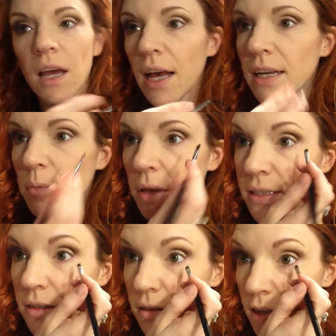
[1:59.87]
and I
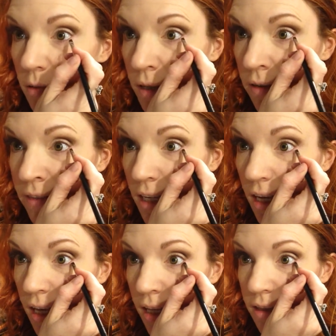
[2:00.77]
place a little bit of it
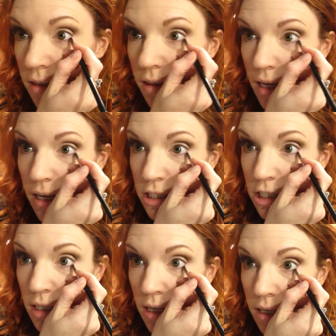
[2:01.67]
at the
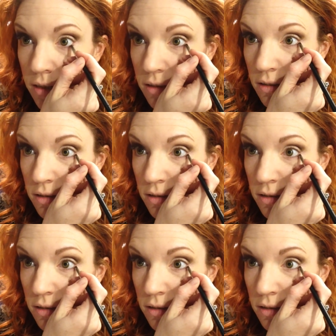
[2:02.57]
lash line